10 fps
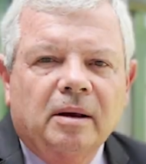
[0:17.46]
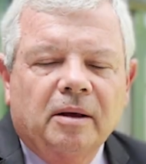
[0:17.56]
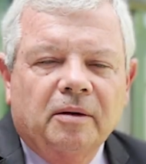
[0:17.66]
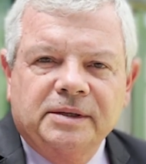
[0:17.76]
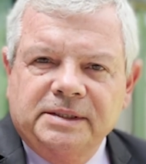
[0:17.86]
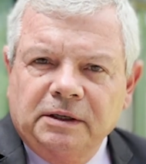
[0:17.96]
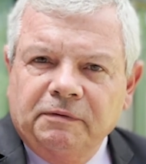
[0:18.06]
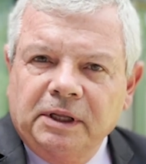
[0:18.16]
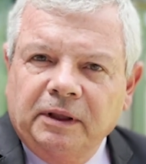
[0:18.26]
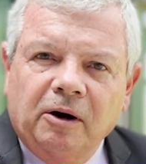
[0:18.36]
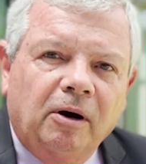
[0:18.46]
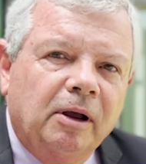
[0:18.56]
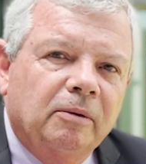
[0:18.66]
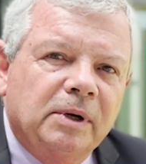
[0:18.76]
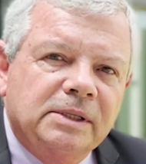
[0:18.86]
The city of
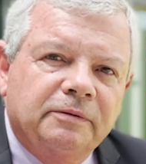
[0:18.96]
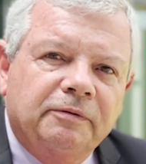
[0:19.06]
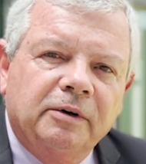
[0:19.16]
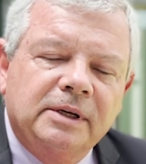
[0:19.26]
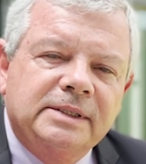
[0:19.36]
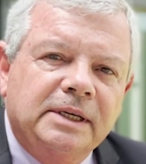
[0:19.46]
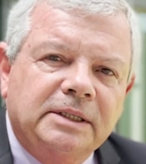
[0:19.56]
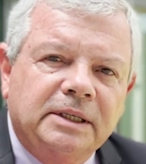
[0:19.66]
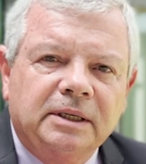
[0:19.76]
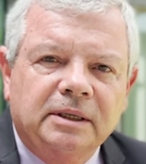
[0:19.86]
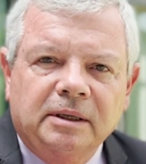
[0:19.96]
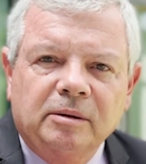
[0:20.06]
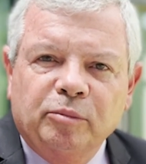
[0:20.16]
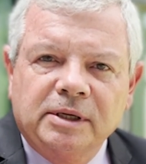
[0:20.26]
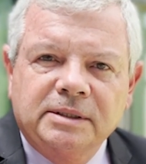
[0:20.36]
Niterói was the first city
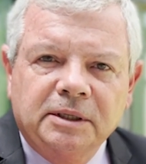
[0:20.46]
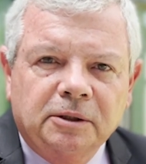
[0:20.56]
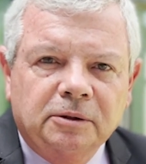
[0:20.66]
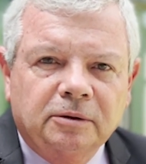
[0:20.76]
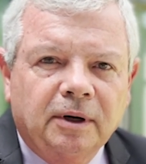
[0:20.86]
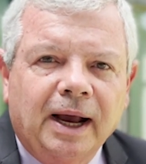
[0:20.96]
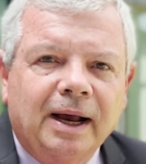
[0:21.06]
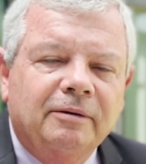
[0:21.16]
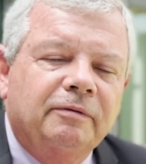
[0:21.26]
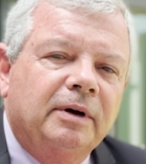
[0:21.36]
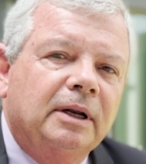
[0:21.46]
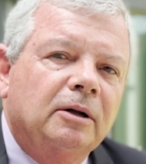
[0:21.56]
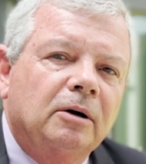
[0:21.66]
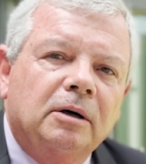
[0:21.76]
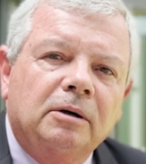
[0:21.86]
in Brazil to have a
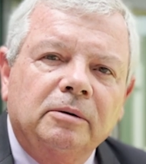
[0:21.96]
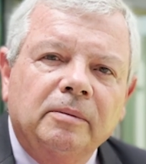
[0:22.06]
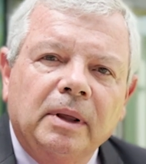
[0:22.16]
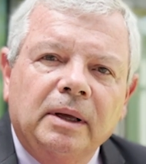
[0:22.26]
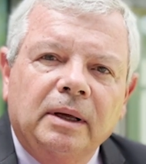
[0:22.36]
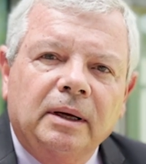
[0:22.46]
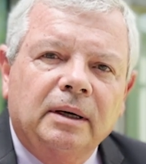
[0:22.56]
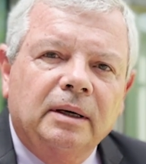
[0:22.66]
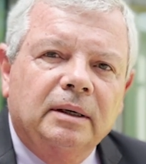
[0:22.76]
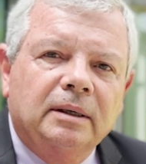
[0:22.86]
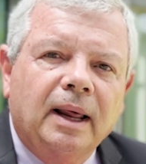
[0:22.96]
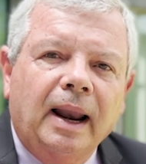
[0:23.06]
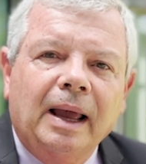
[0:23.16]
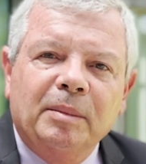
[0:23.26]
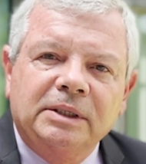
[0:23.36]
local uh,
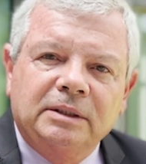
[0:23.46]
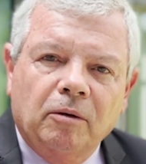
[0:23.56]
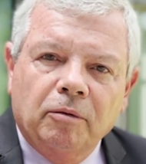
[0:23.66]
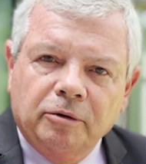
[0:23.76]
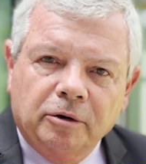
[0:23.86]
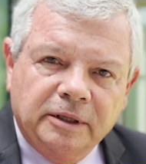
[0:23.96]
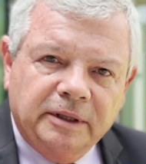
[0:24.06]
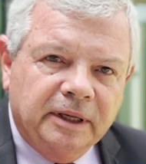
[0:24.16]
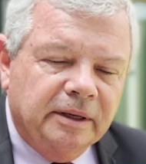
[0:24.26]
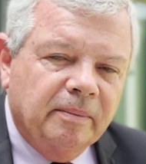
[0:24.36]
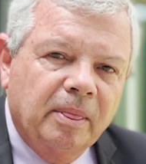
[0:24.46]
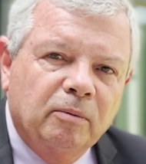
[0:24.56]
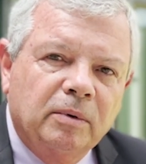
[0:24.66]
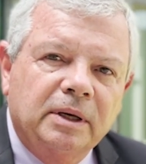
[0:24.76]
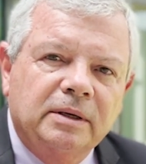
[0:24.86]
climate authority.
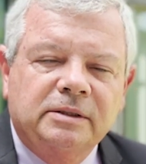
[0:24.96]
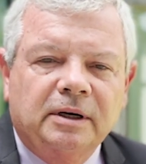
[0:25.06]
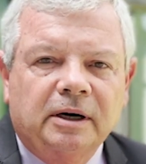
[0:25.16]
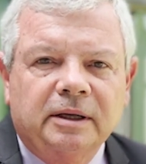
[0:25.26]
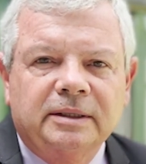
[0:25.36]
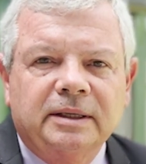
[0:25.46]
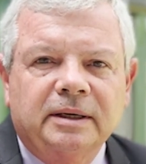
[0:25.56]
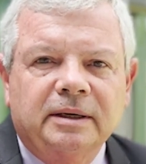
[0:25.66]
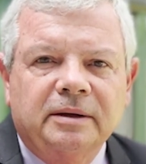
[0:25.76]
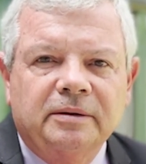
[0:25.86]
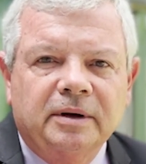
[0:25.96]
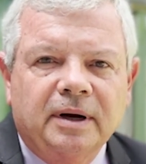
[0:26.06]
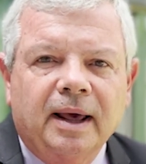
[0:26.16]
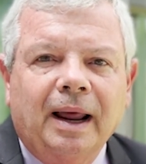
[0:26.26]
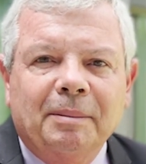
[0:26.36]
We started uh, the
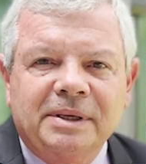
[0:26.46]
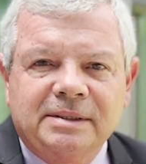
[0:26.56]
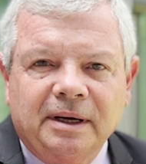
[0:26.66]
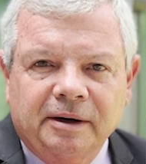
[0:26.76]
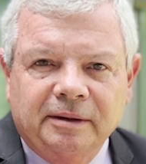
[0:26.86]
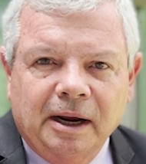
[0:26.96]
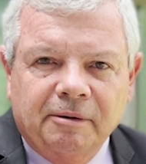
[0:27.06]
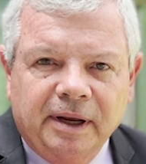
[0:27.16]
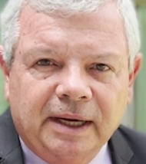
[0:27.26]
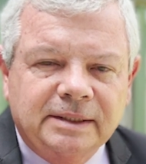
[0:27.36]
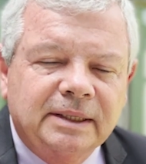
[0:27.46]
climate secretariat,